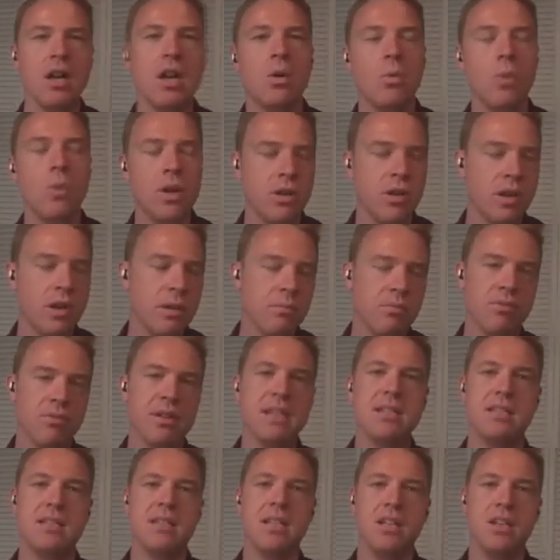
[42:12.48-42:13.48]
When you're in
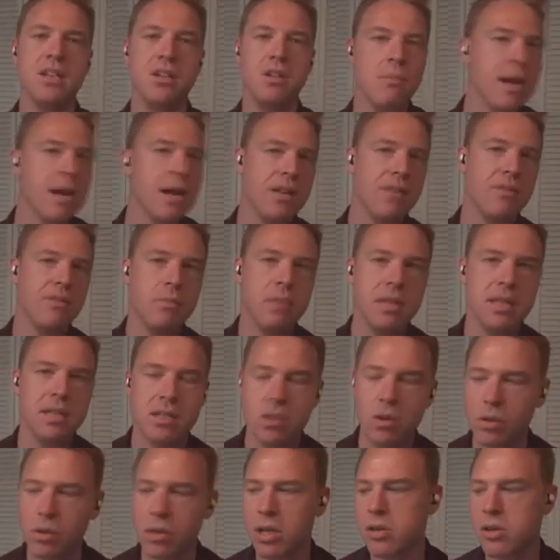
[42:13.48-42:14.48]
pre-seed, you might even be
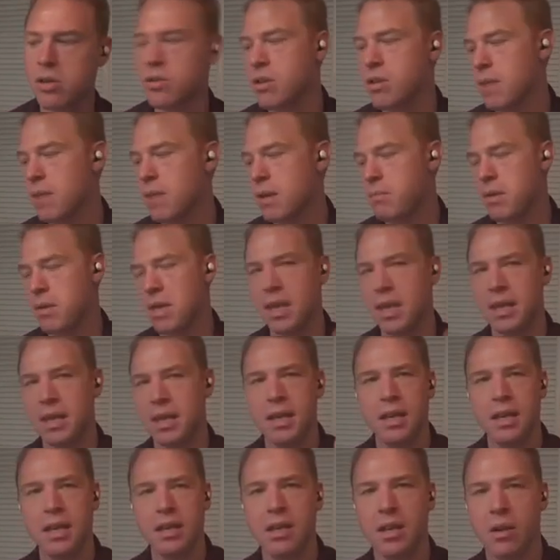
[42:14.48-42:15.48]
solo. You might be,
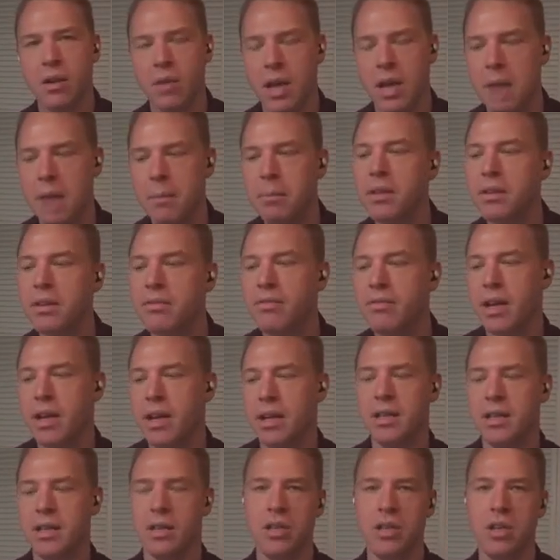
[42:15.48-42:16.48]
you know, a couple of, uh,
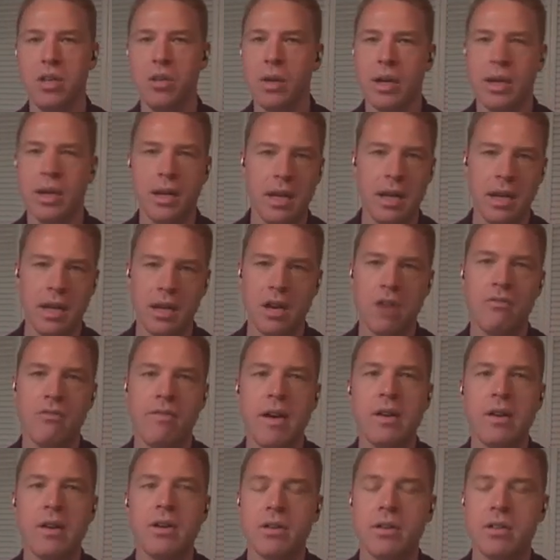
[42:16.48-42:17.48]
you know, you and a, and a
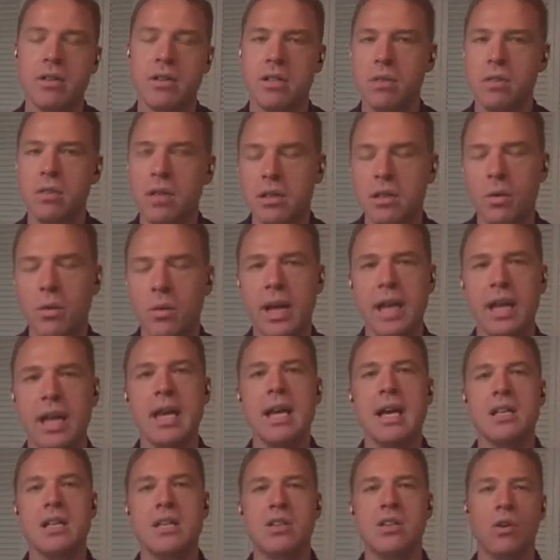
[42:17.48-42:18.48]
co-founder or two along the way.
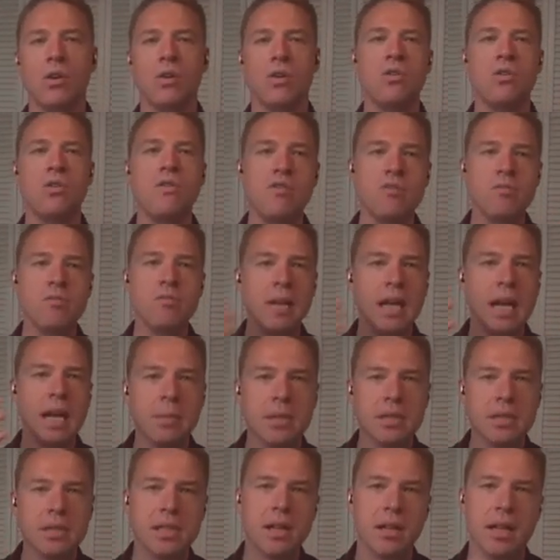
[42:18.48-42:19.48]
So who have you been able
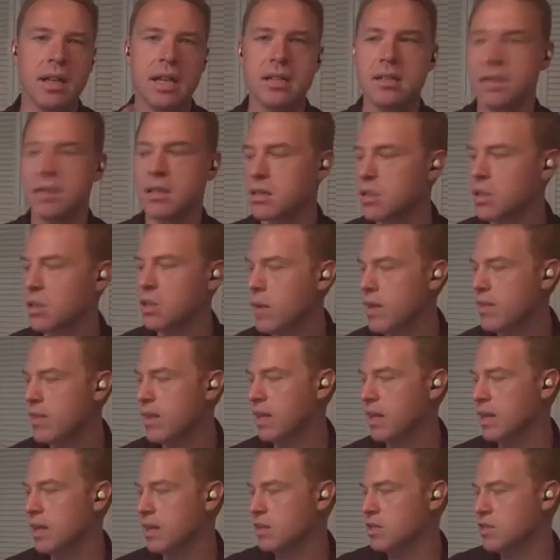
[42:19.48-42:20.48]
to collect along the way that
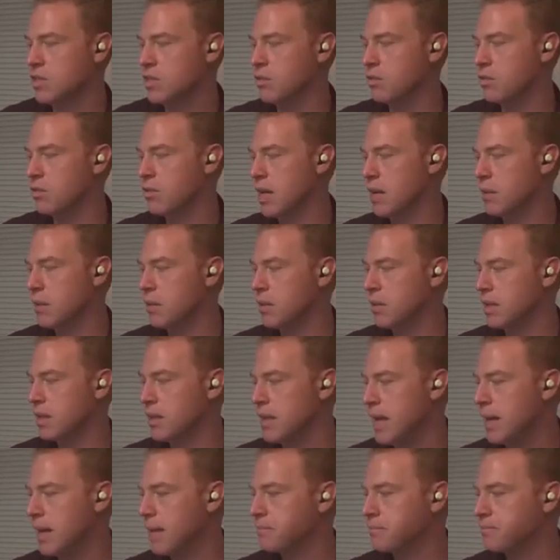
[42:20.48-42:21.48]
can do credibility in
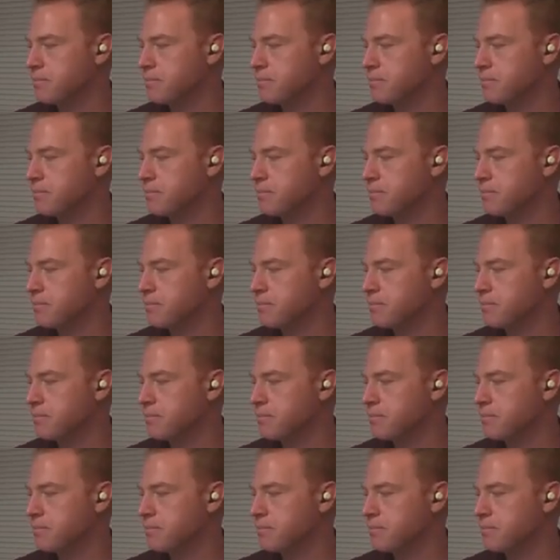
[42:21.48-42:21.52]
that?